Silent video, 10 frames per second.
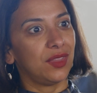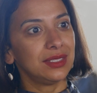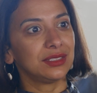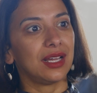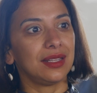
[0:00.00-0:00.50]

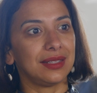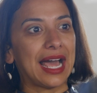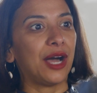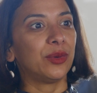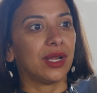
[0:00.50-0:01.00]
This
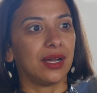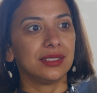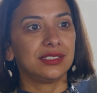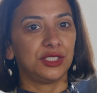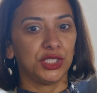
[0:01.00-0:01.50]
allowed
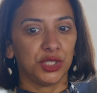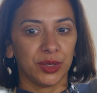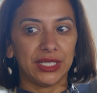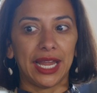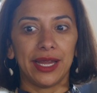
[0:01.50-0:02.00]
us to
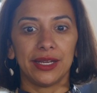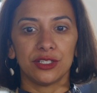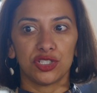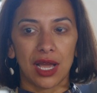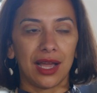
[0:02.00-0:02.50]
create
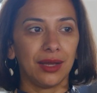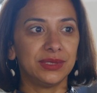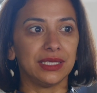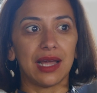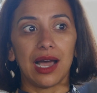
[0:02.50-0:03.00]

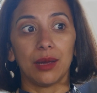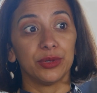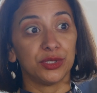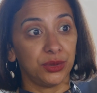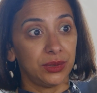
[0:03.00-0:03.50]
jobs and
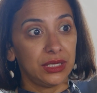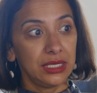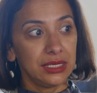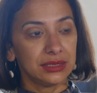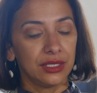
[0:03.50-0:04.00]

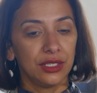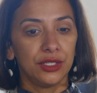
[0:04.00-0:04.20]
opportunities